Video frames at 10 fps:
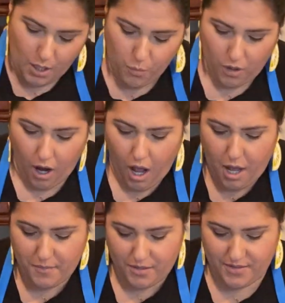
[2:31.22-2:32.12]
We're
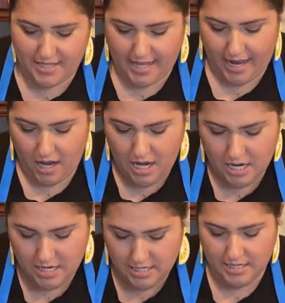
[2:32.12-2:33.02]
almost there.
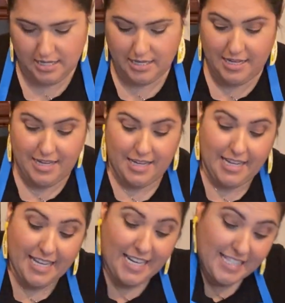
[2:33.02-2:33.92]

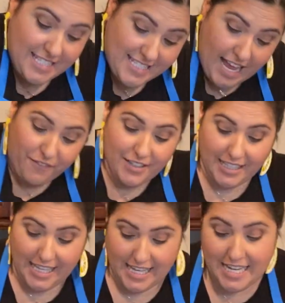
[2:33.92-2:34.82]
It's
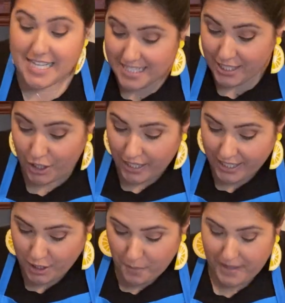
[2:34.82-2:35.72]
definitely easier
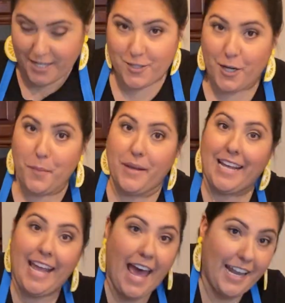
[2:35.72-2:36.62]
in your mixer, but
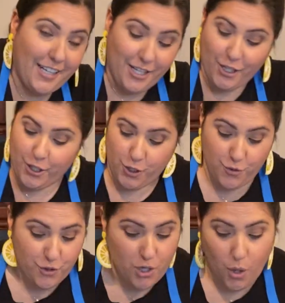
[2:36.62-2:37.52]
again, you
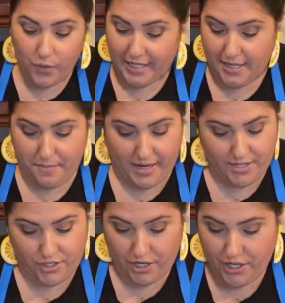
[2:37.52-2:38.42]
don't need a
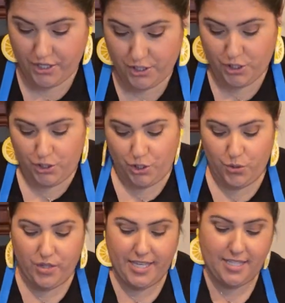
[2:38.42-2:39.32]
mixer to
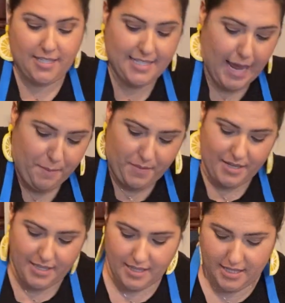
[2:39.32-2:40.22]
do this step.
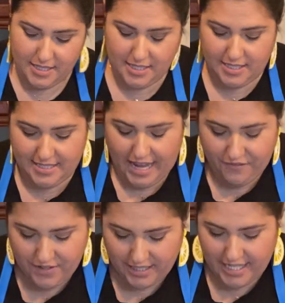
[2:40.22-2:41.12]
This is
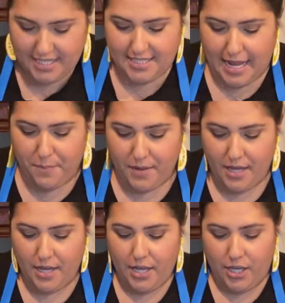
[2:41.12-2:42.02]
definitely a step
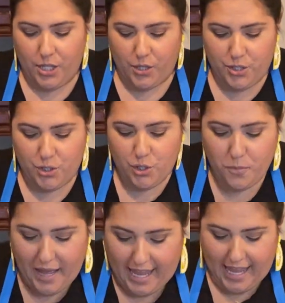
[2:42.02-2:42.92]
you can do
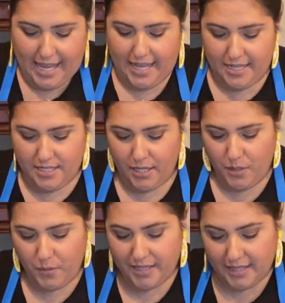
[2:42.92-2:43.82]
by hand
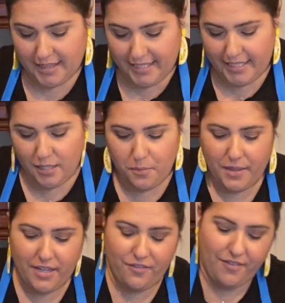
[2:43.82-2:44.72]
with a little
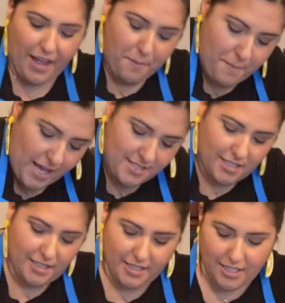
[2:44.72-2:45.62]
bit of
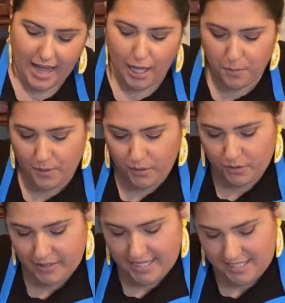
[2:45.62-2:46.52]
muscle, a little elbow
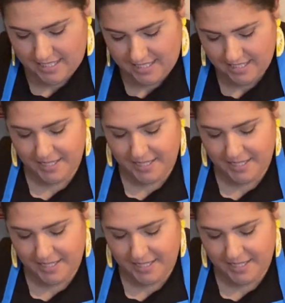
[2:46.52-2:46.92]
grease,